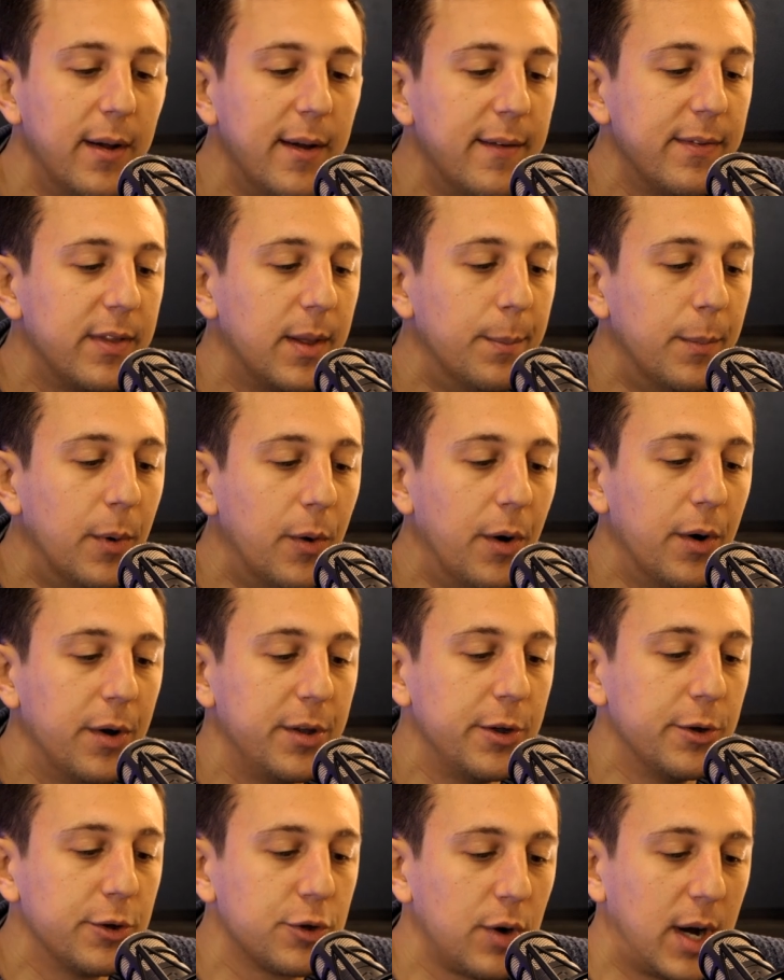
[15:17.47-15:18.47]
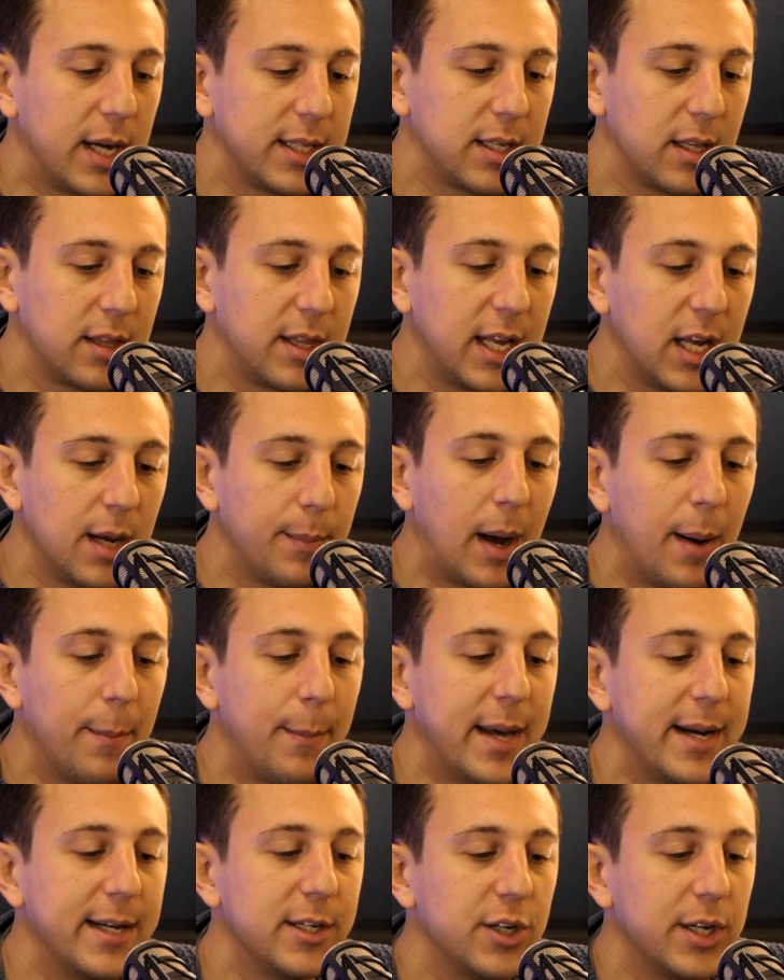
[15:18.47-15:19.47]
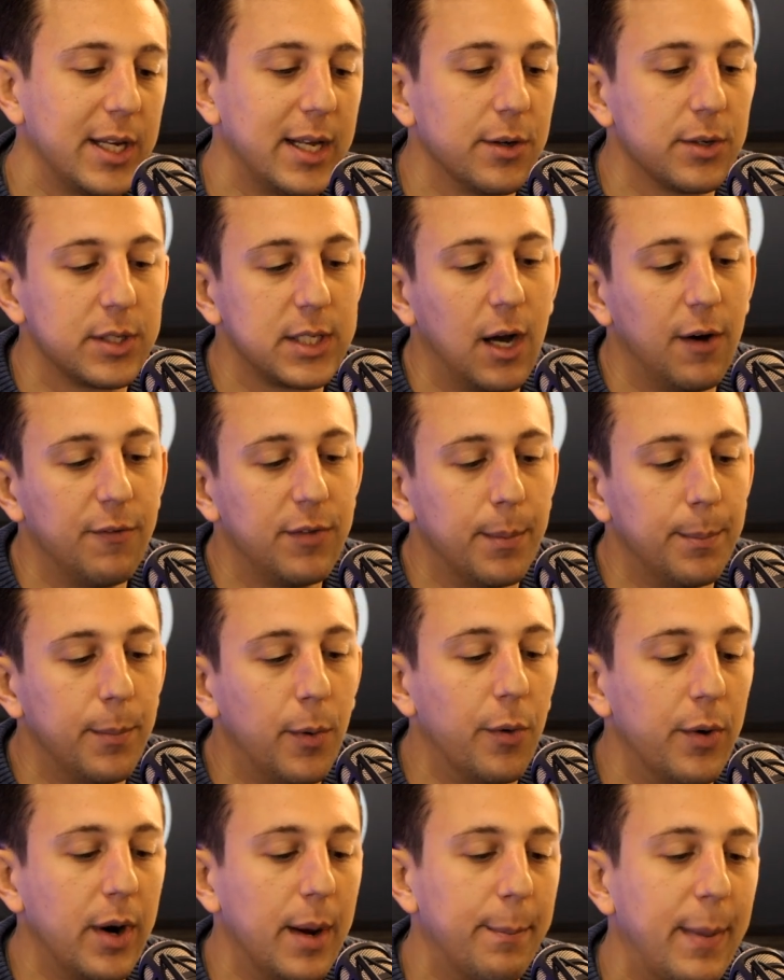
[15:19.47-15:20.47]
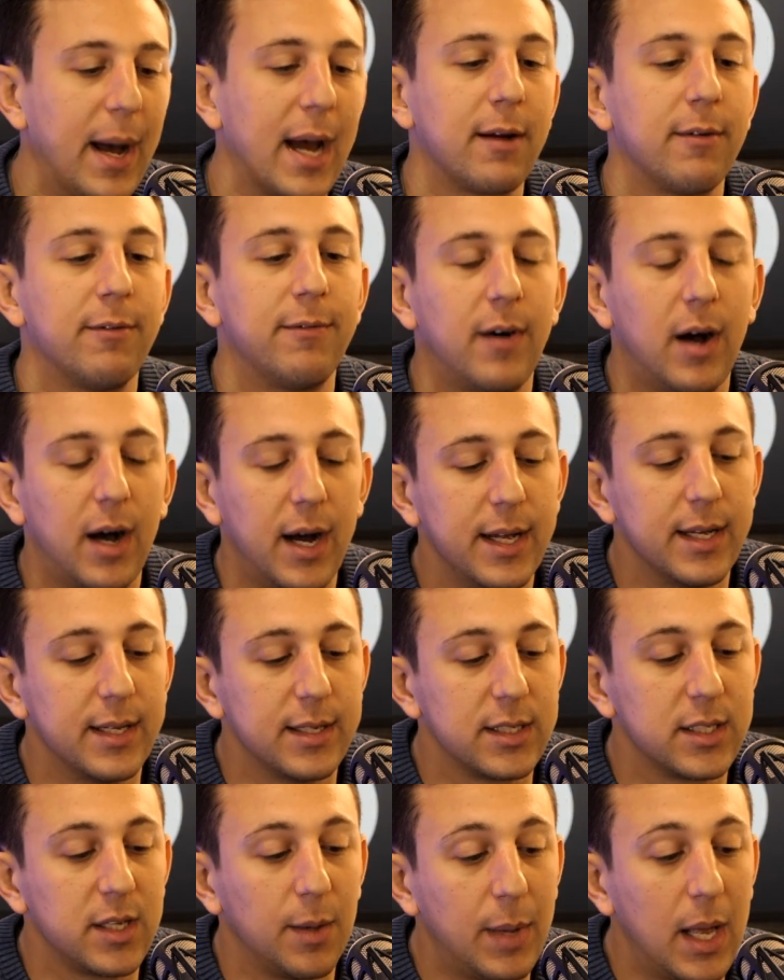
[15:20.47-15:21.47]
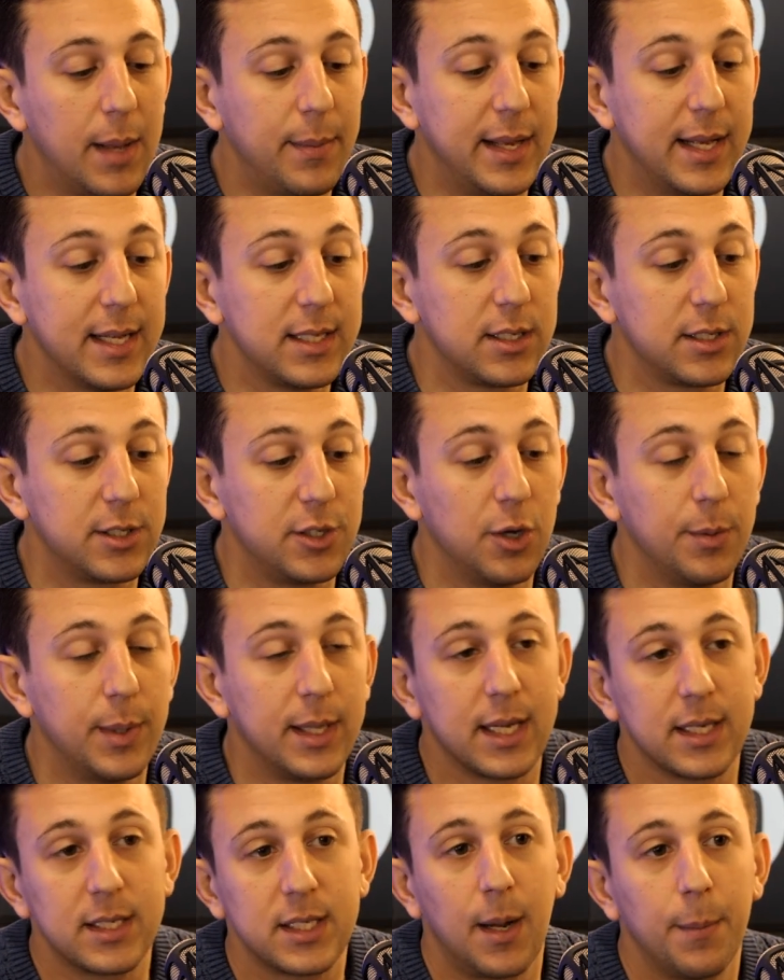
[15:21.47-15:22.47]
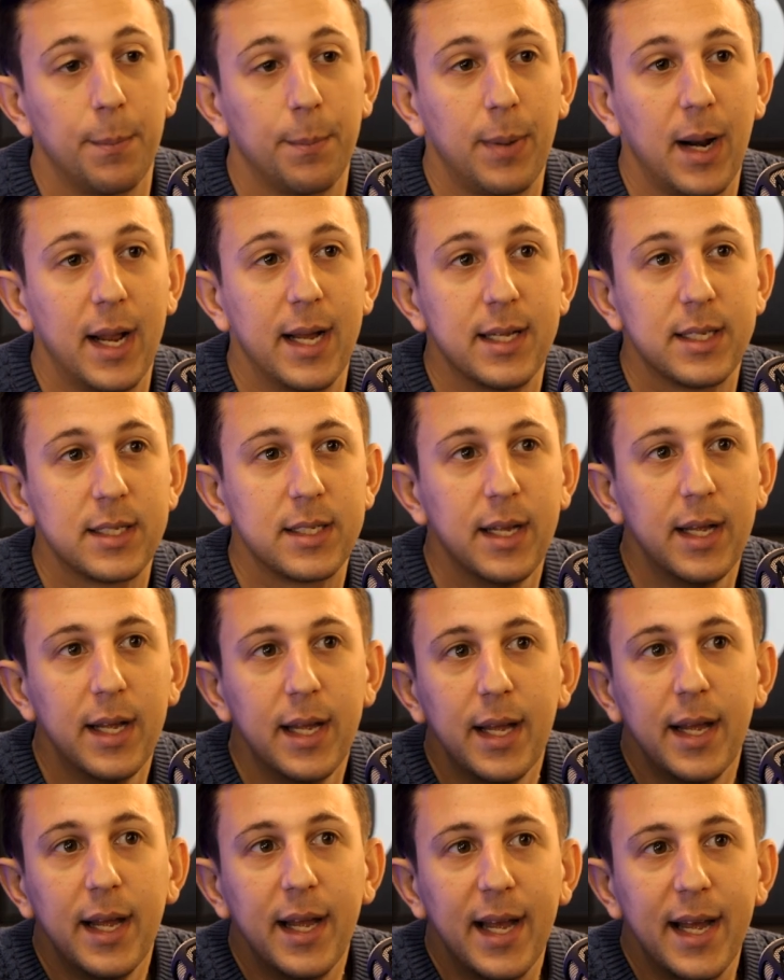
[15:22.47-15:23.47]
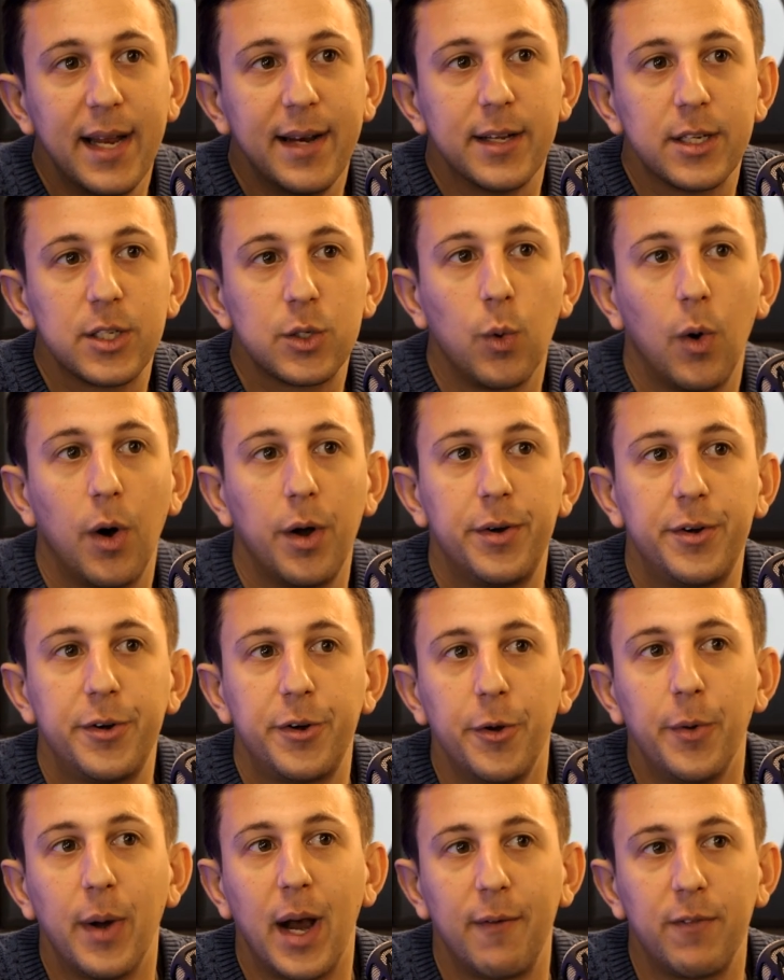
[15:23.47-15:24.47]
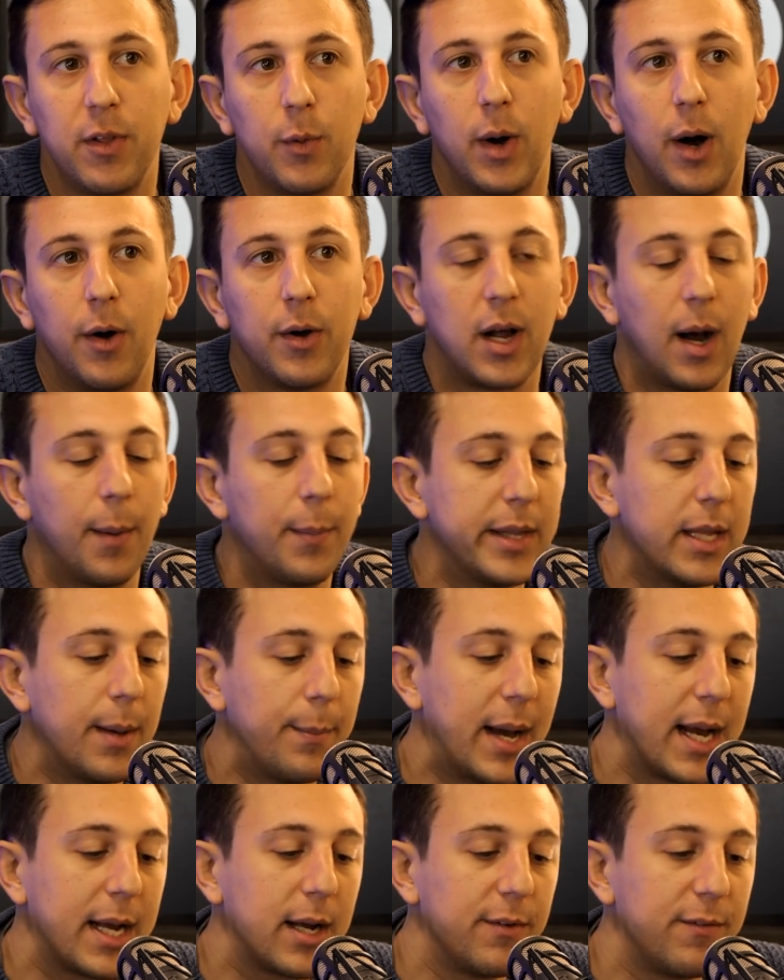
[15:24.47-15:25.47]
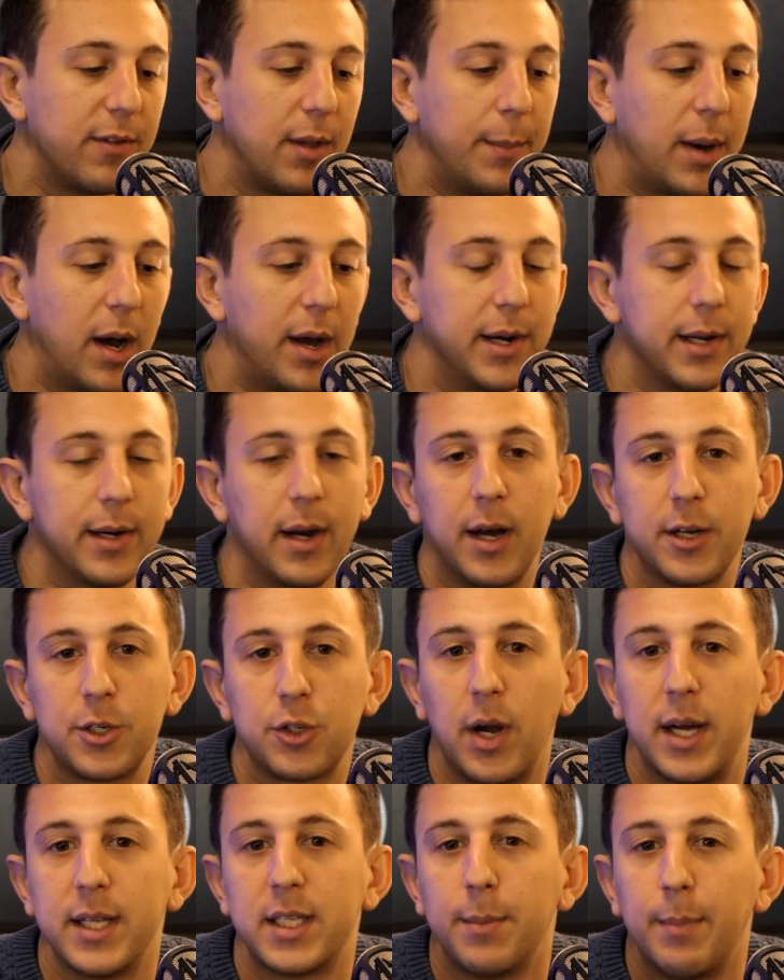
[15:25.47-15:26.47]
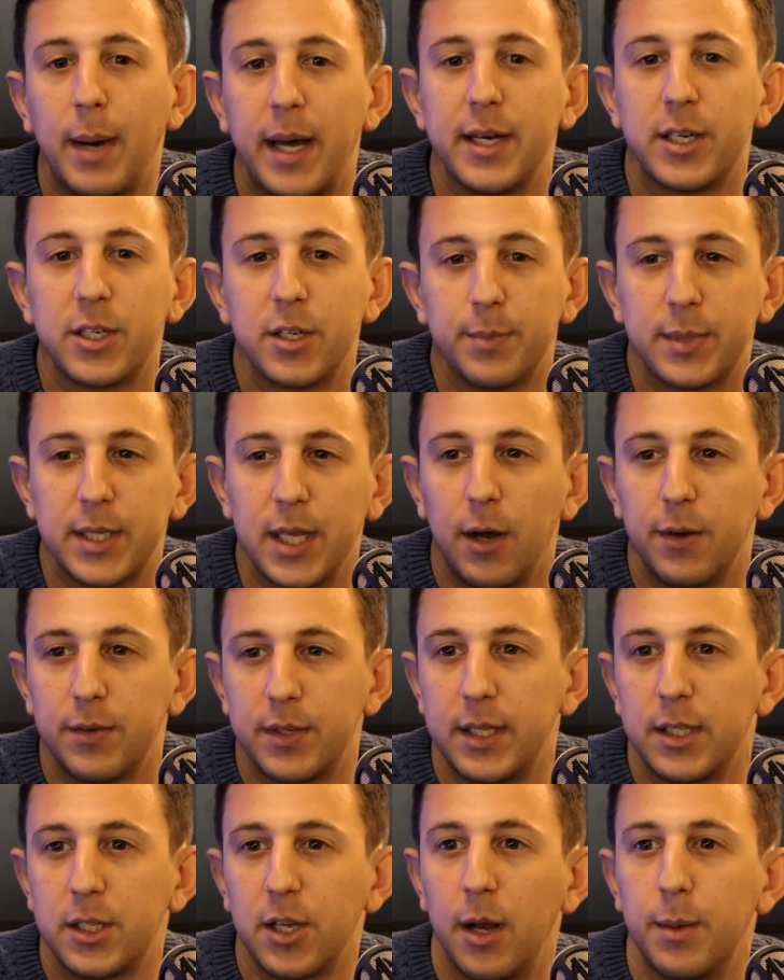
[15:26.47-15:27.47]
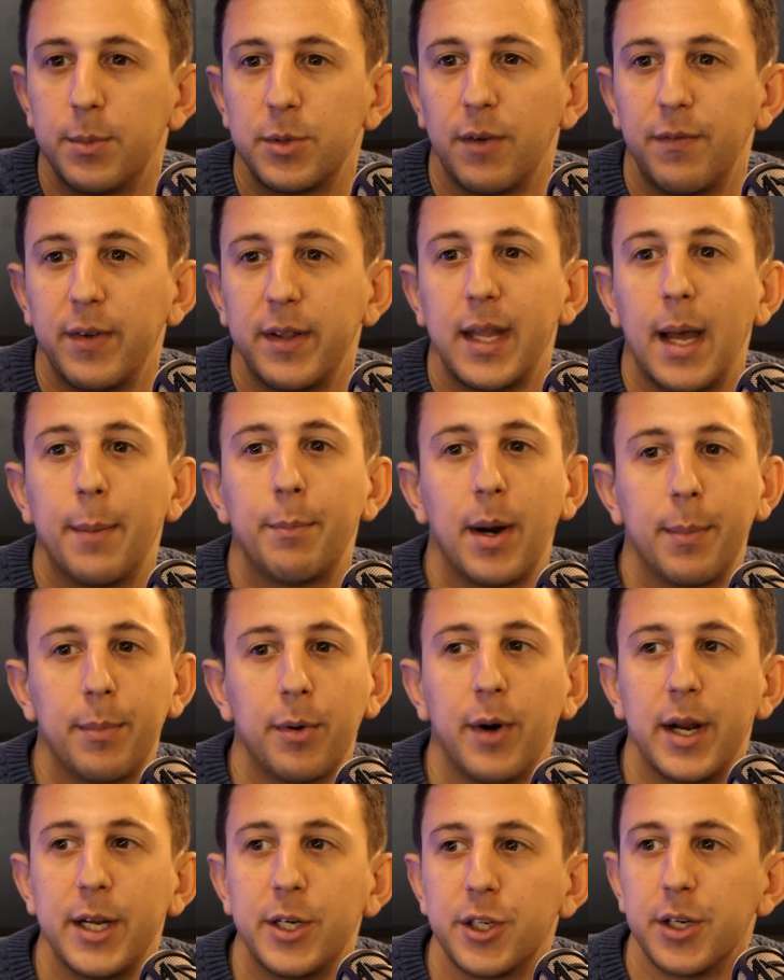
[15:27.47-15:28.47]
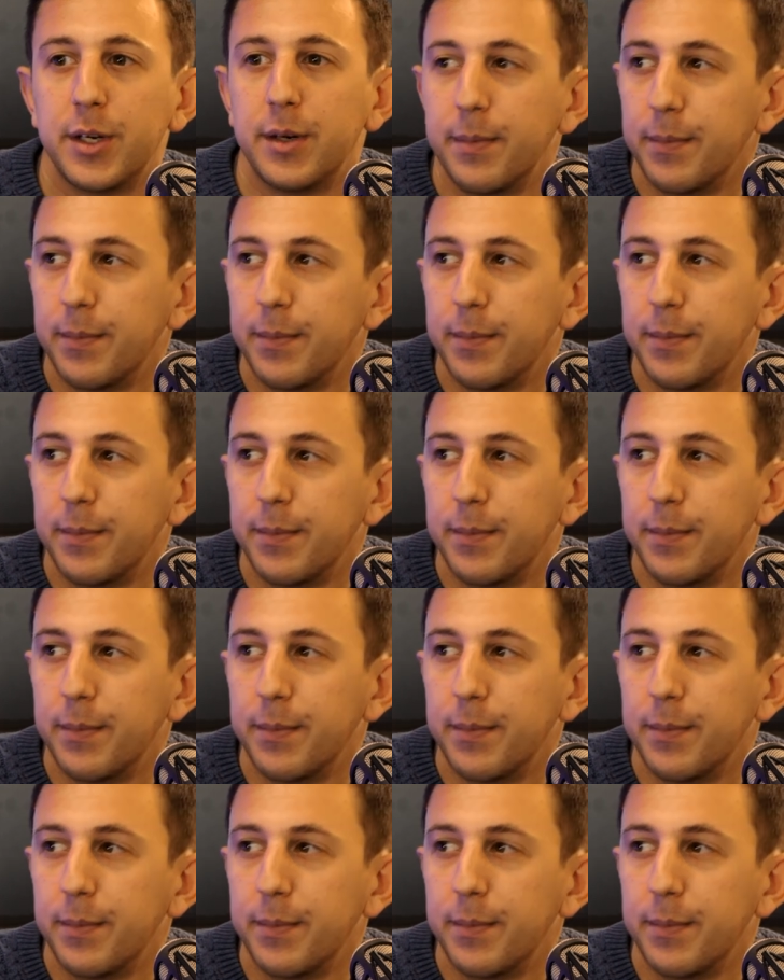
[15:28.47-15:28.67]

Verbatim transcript: The more you try to think about managing yourself, the more it backfires. So maybe he is assuming that some players in the squad do have the World Cup in the back of their mind and are trying to manage themselves in terms of in their preparation.